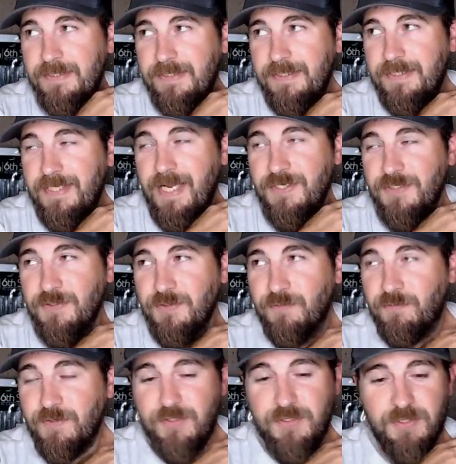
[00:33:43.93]
National
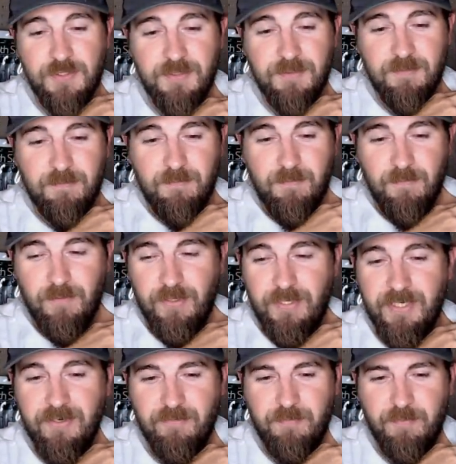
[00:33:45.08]
Fishing
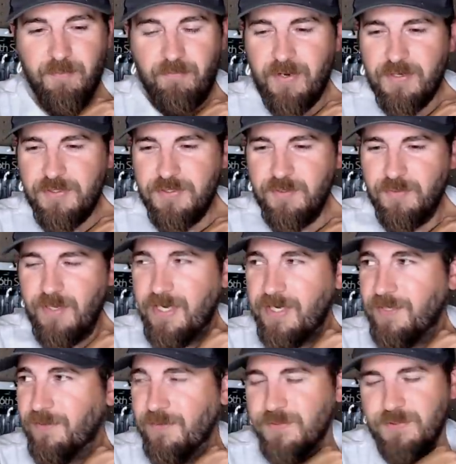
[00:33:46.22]
League of Professional
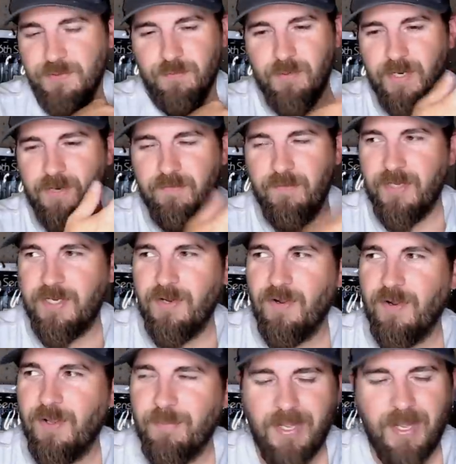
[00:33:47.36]
Anglers or whatever they call
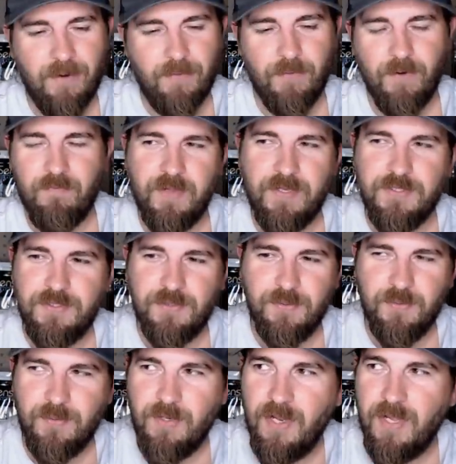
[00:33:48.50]
it, but I don't know if that's true
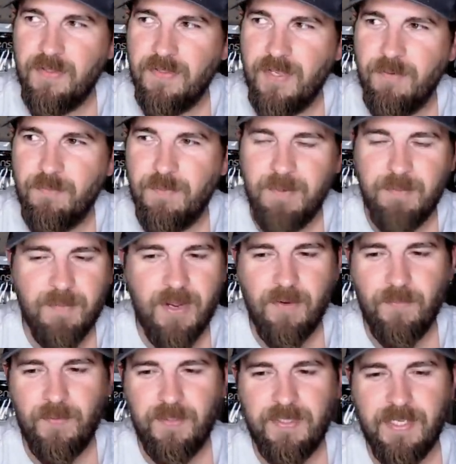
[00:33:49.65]
or not. That would be my
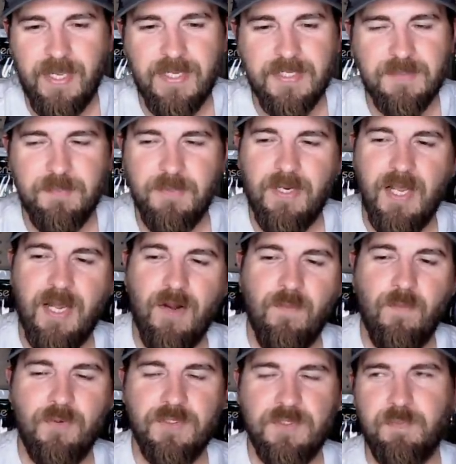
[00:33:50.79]
only guess, but I don't
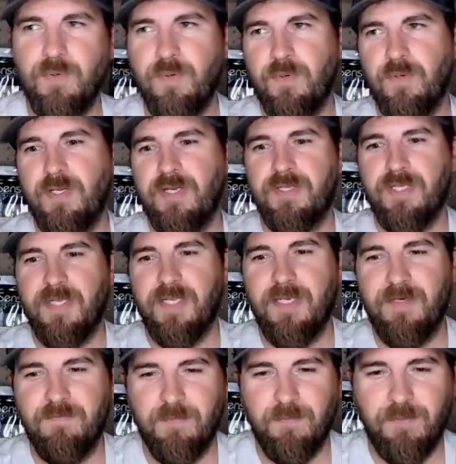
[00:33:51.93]
want to spoil
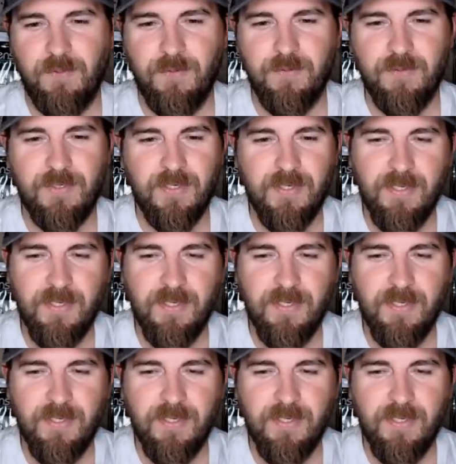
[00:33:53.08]
anything from Luke.